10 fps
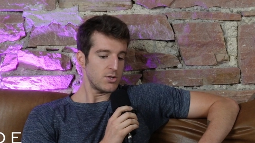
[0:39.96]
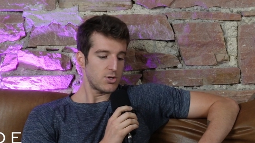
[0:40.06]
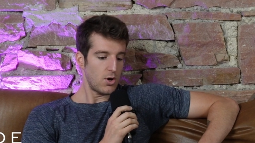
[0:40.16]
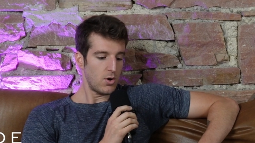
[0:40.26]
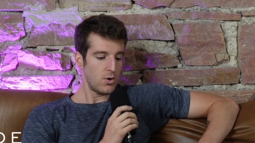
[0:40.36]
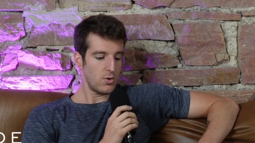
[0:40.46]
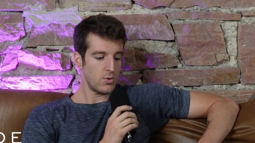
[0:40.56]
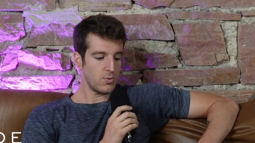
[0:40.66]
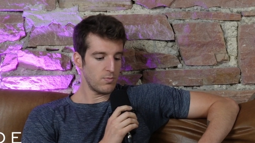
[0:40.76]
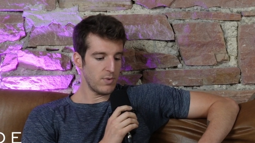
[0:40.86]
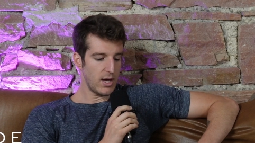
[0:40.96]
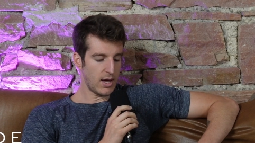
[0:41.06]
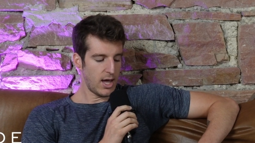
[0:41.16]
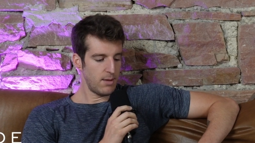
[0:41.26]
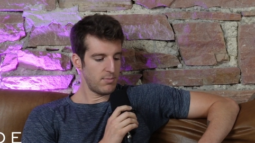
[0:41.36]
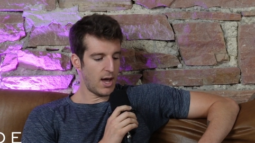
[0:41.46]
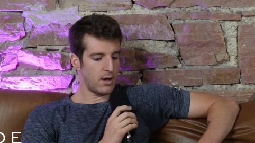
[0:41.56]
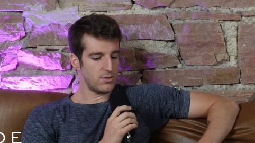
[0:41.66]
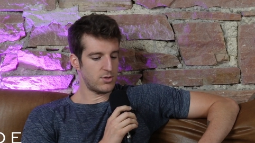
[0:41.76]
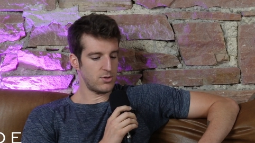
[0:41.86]
So it came
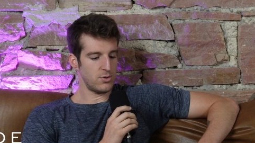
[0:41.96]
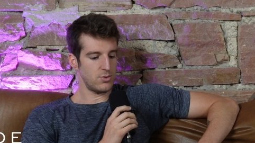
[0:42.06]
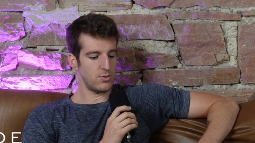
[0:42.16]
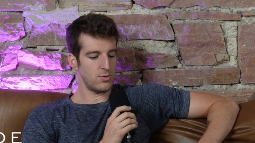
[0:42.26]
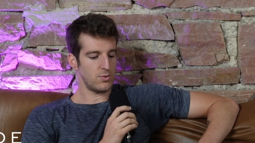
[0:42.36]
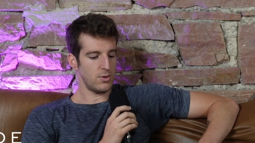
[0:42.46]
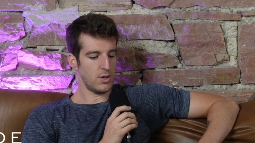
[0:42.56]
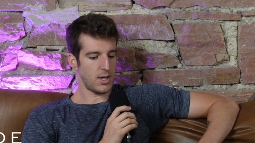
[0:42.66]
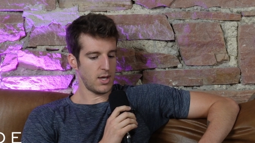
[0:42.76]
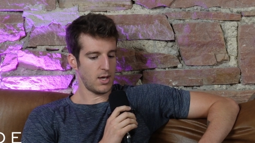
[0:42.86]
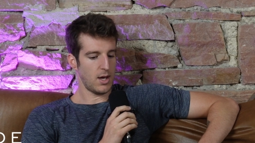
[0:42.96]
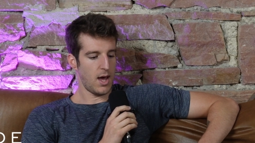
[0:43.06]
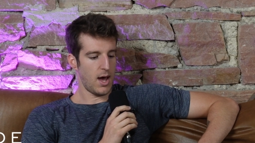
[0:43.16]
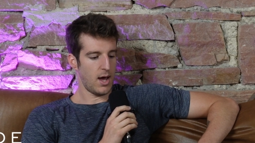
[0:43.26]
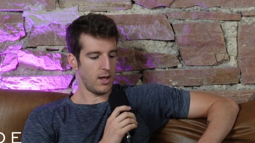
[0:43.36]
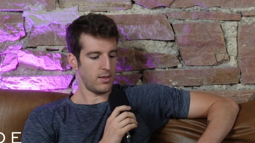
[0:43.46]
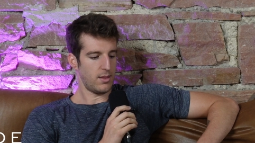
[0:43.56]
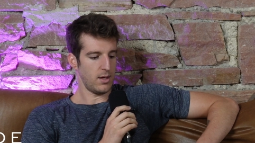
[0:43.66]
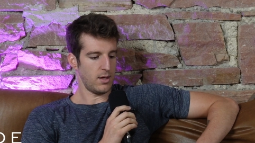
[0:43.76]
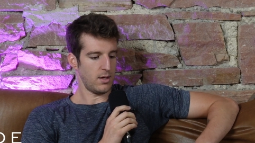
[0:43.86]
down to looking at
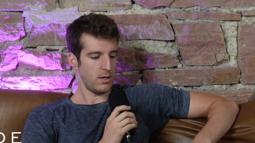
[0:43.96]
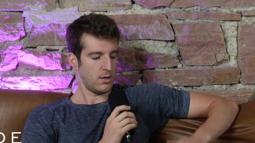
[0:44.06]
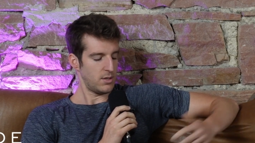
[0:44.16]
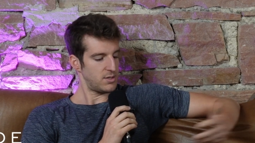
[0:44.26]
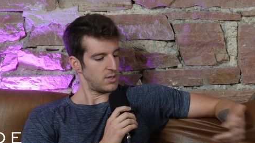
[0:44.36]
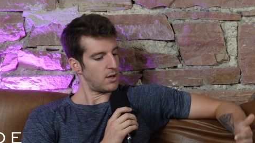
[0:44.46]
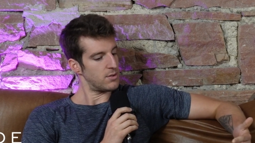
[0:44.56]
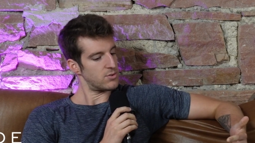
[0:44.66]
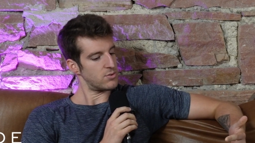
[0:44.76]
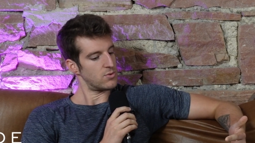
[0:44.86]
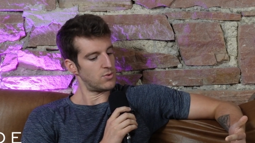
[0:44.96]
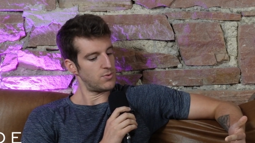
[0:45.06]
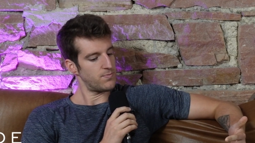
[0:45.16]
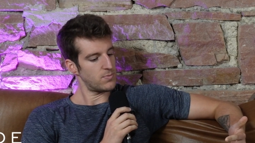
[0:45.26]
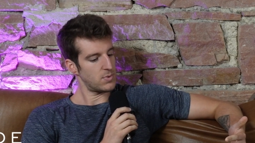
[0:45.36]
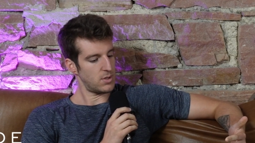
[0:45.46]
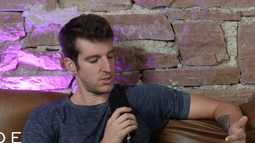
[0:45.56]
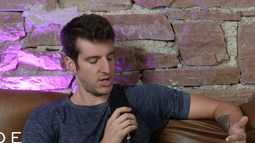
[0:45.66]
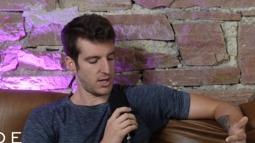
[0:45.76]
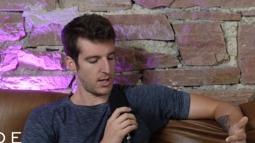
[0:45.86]
the Holistic Health School, the
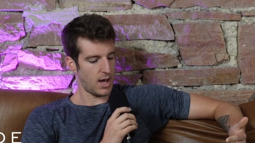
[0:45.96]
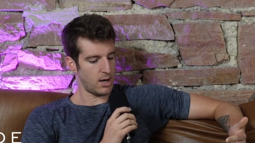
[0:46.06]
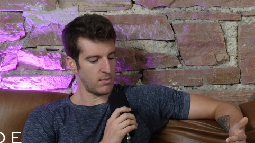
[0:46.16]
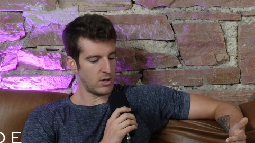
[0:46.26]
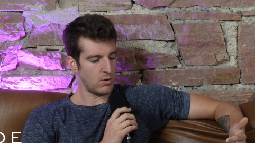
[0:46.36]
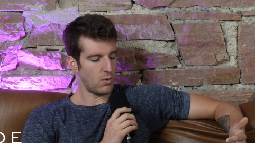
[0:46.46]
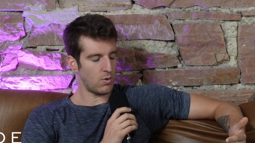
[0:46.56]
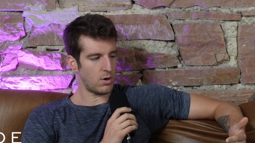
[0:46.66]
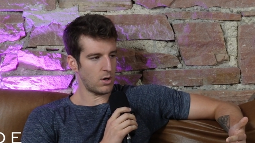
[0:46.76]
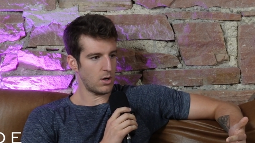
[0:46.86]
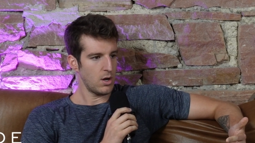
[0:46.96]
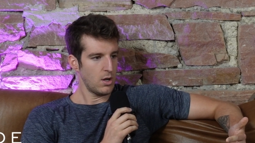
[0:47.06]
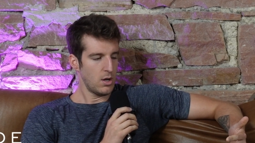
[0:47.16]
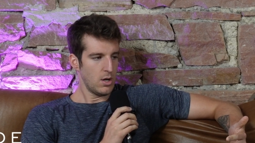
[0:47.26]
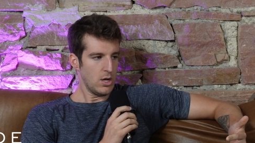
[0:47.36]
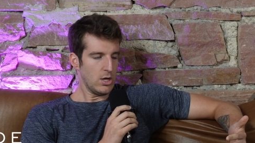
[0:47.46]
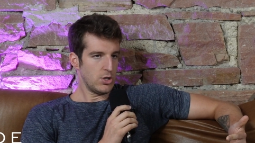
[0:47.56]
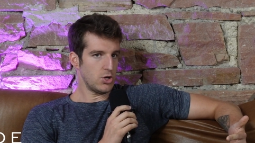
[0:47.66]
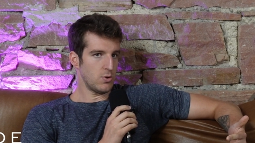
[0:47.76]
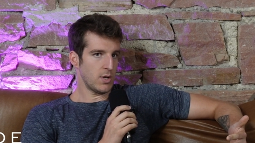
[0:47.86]
Chek Academy, or
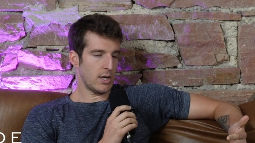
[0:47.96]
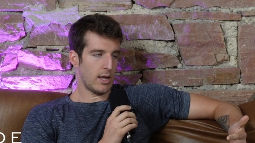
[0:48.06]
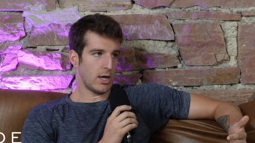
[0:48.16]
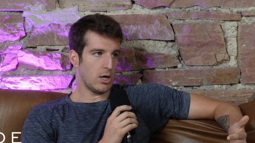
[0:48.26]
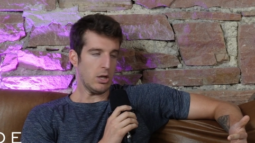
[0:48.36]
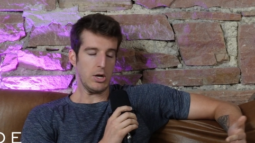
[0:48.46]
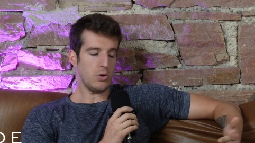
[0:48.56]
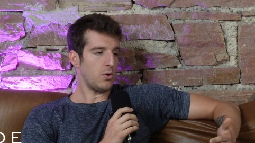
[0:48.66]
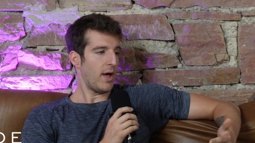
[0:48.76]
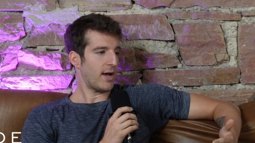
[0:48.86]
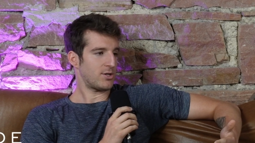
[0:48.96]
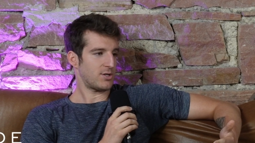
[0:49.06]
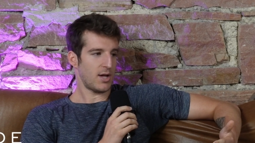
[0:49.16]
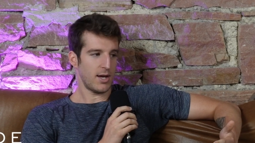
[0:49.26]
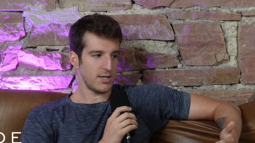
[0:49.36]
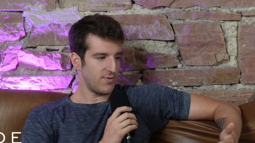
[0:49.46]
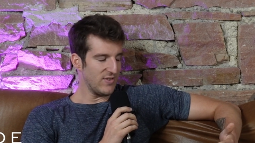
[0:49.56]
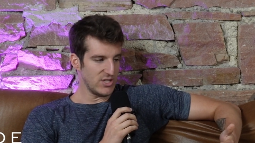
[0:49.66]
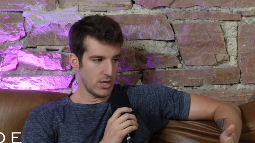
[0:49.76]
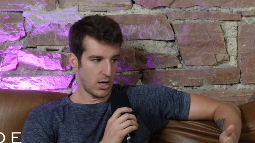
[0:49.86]
doing like clinical exercise
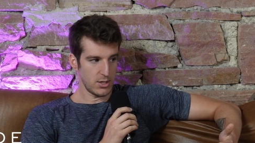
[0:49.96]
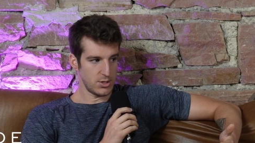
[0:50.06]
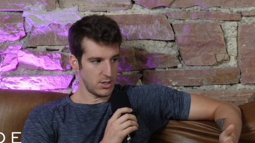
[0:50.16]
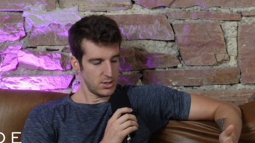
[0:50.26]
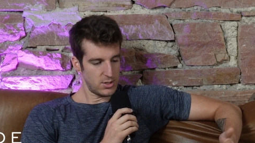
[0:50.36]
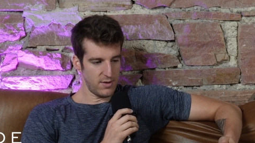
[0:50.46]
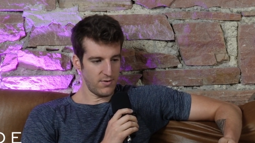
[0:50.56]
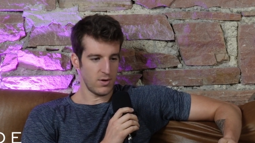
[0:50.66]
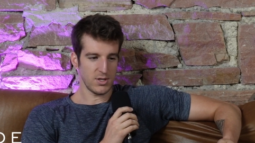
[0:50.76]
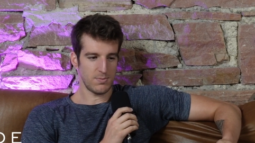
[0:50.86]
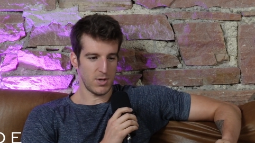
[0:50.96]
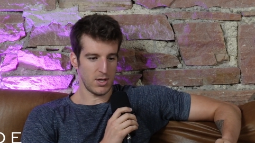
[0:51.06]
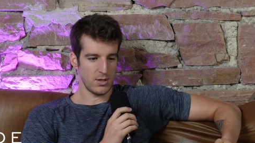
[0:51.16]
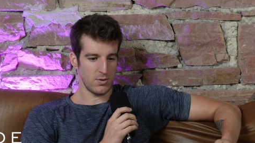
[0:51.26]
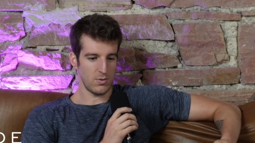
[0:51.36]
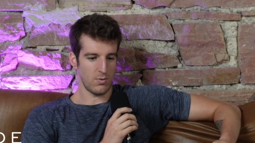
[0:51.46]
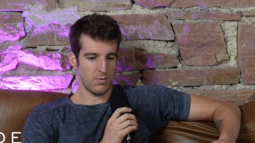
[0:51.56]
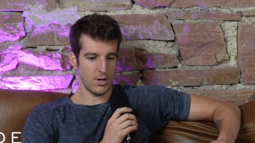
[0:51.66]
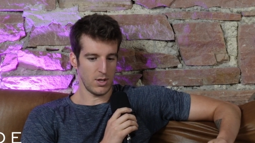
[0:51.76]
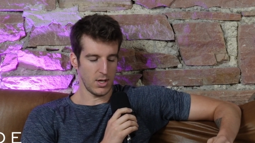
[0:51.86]
physiology. So I've always been
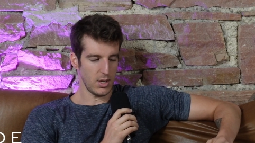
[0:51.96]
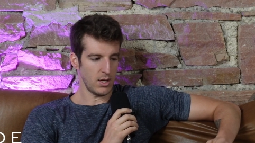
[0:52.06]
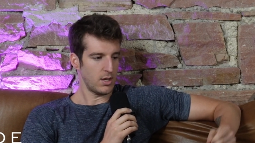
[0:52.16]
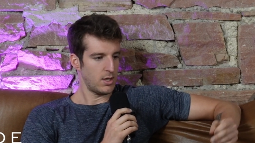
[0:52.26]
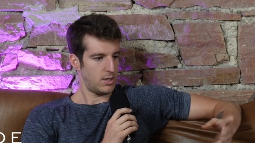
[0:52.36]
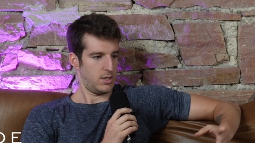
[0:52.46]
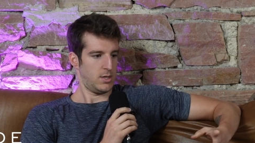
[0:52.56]
really